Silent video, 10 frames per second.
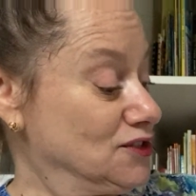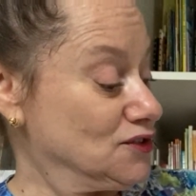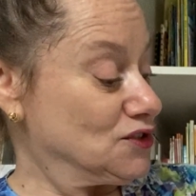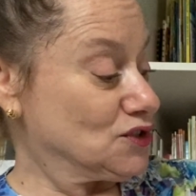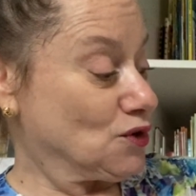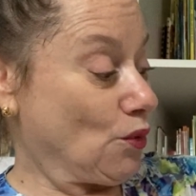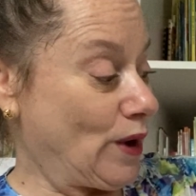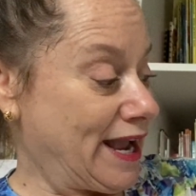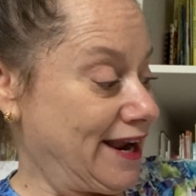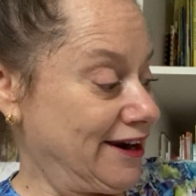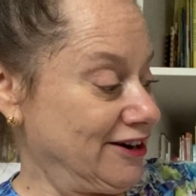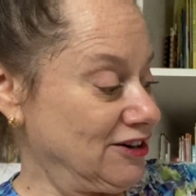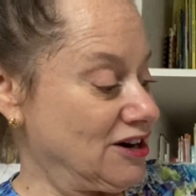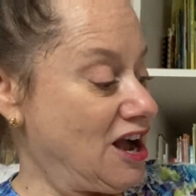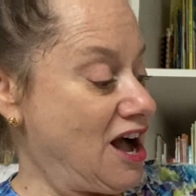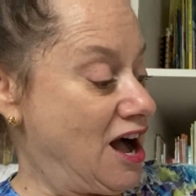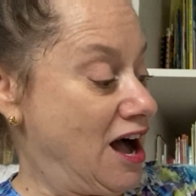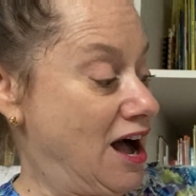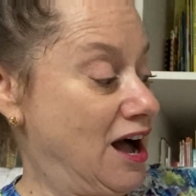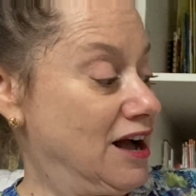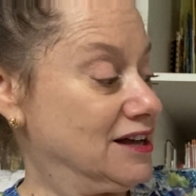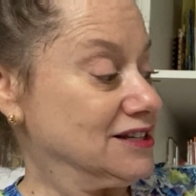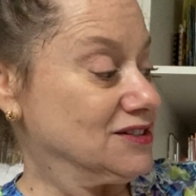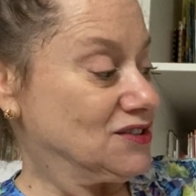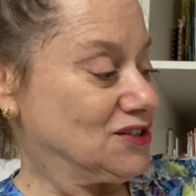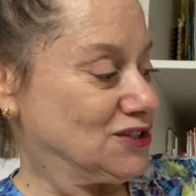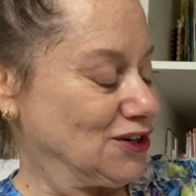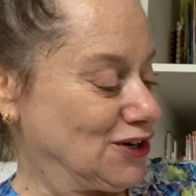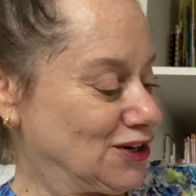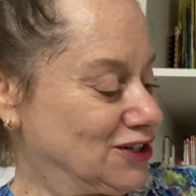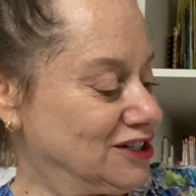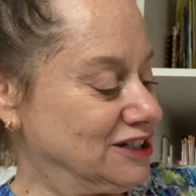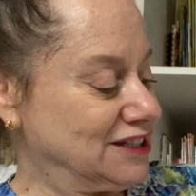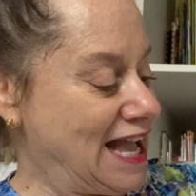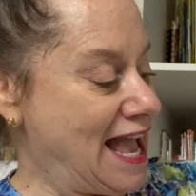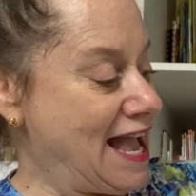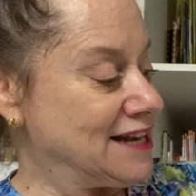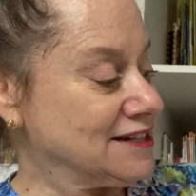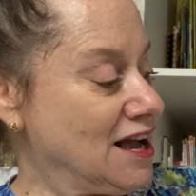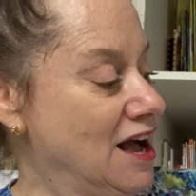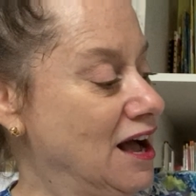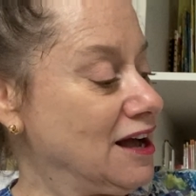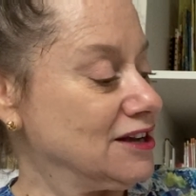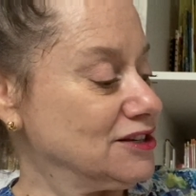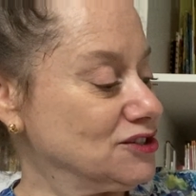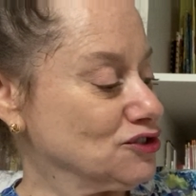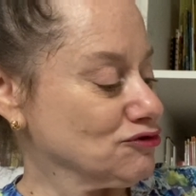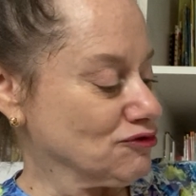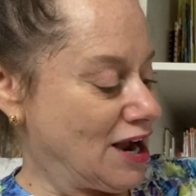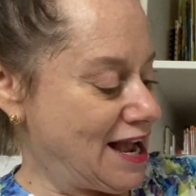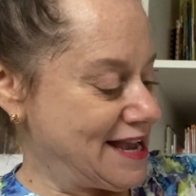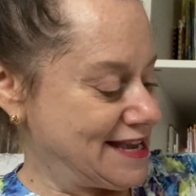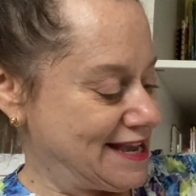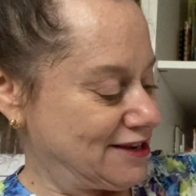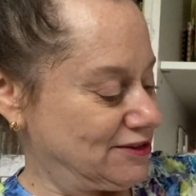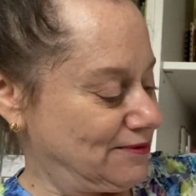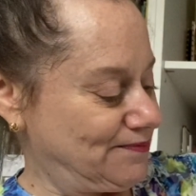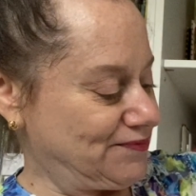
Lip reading: square, a circle, and a triangle.